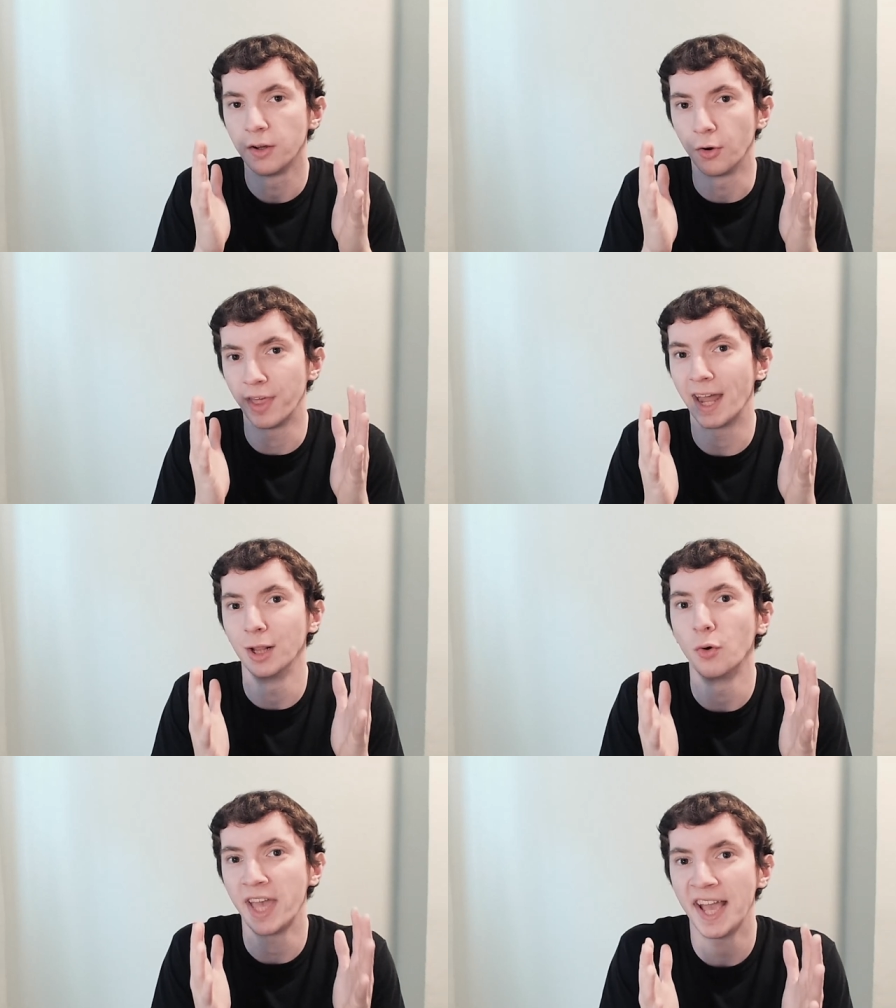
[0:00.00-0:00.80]
or that
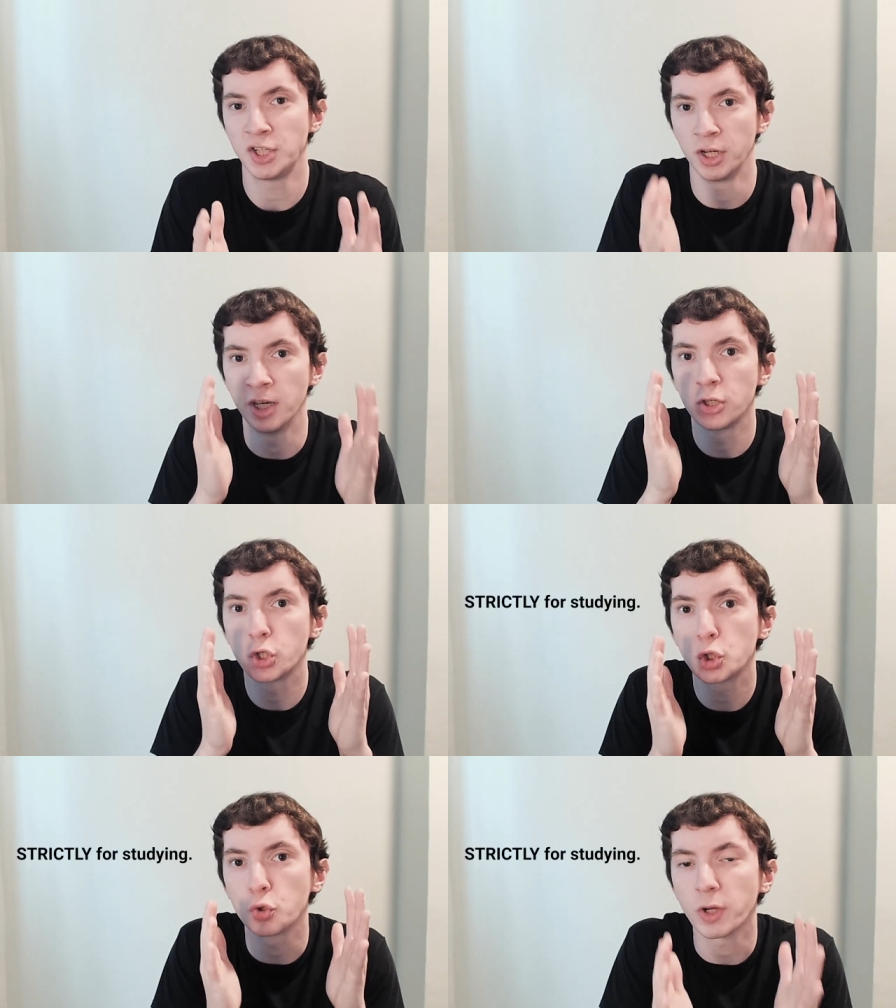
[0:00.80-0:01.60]
location
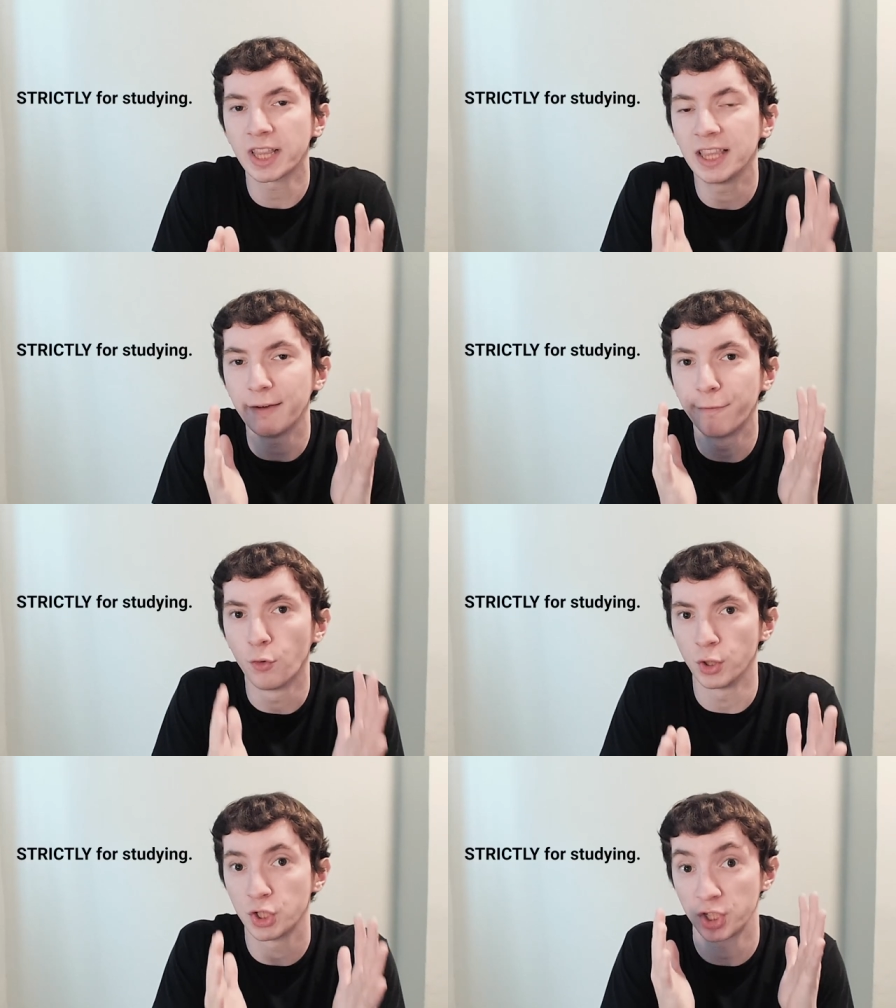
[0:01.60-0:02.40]
strictly
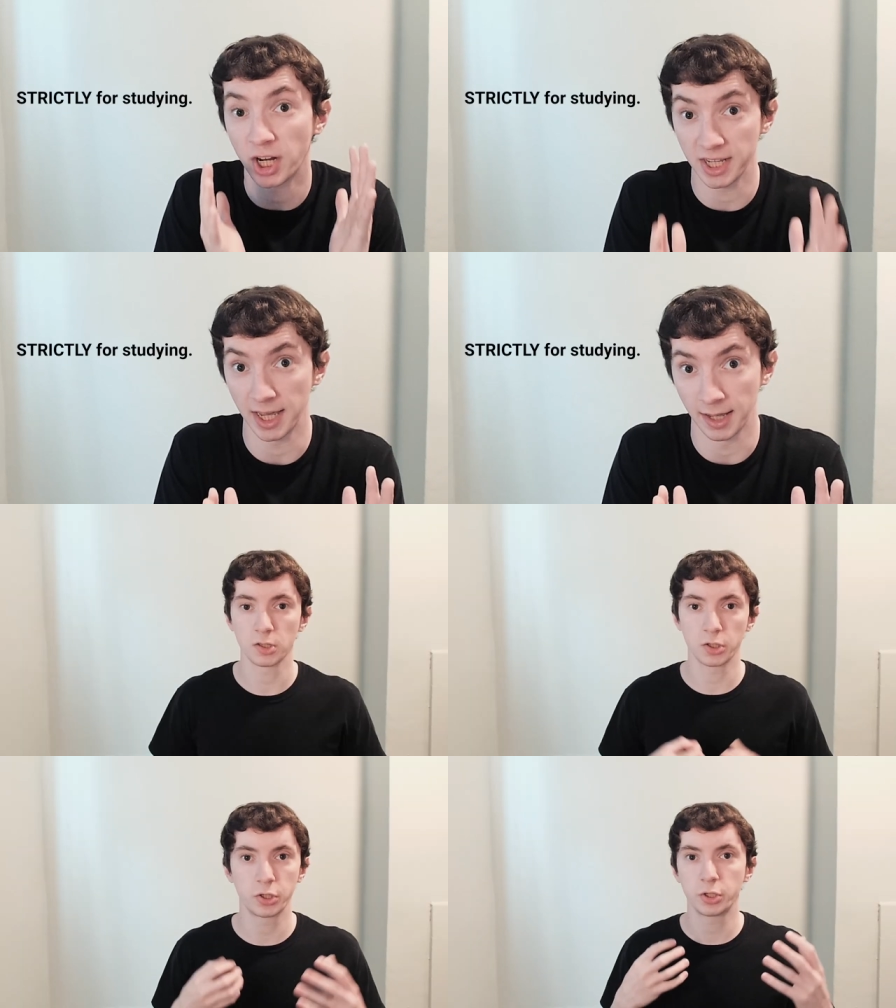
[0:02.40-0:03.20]
for studying.
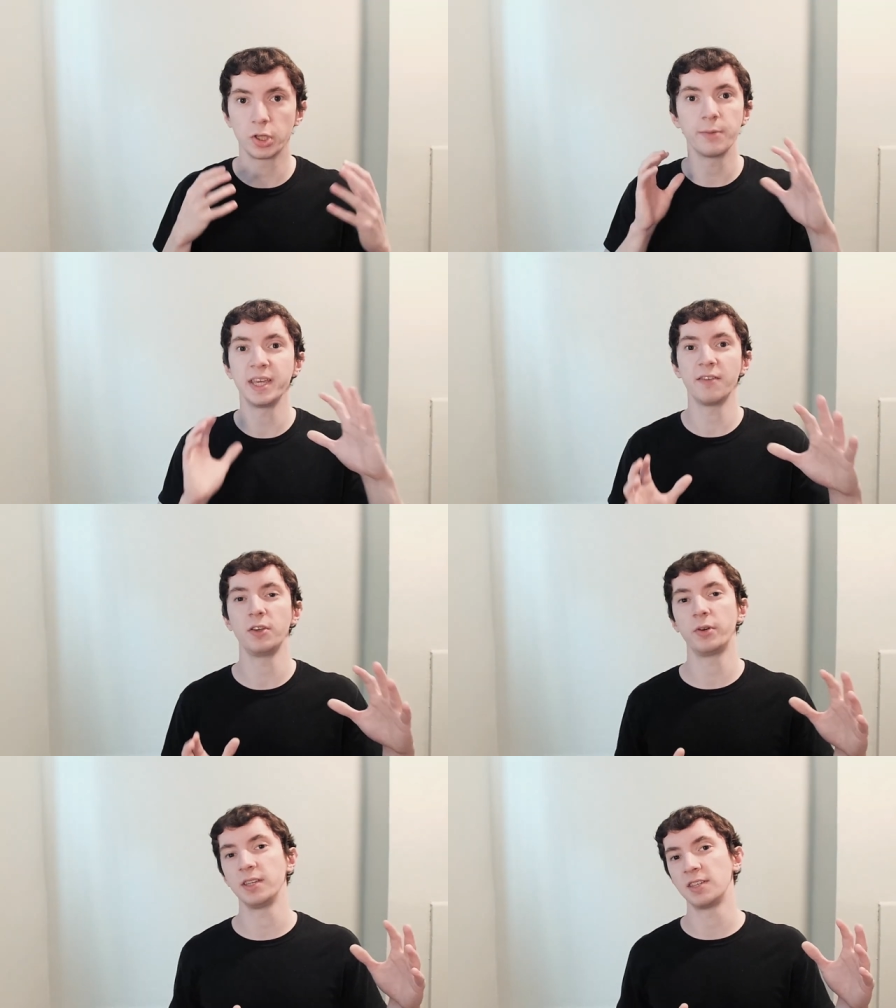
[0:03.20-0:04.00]
So let me give
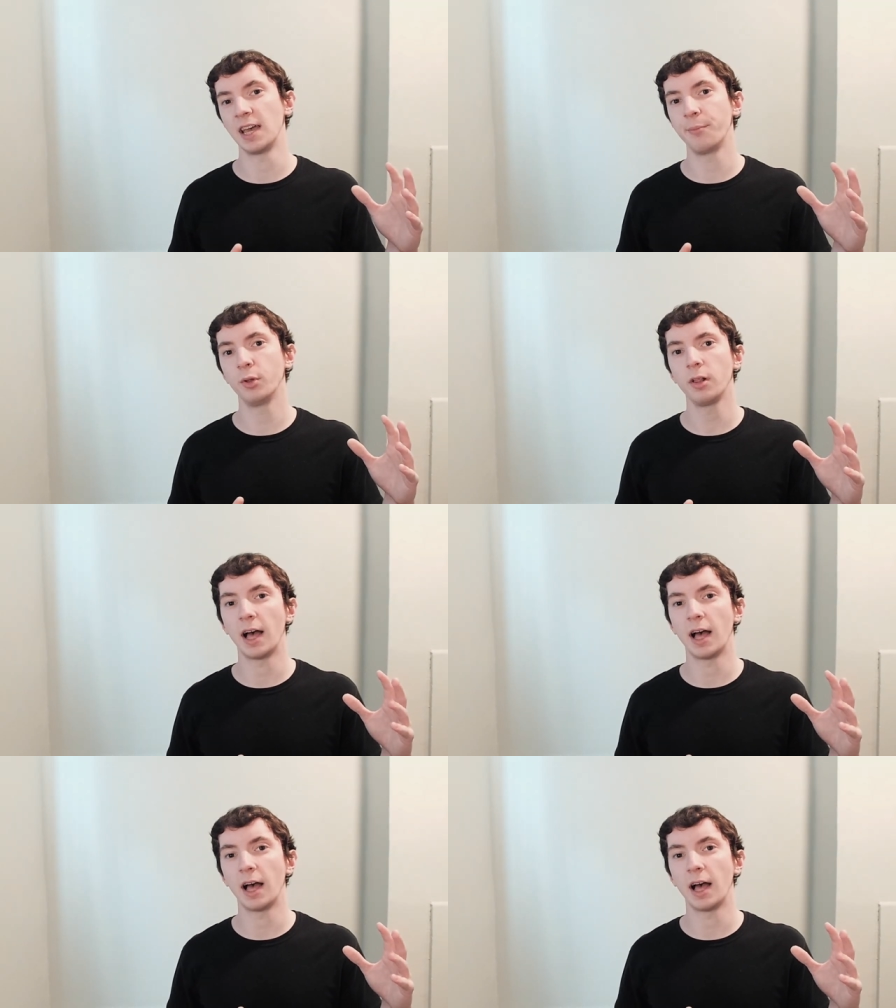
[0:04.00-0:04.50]
you an example.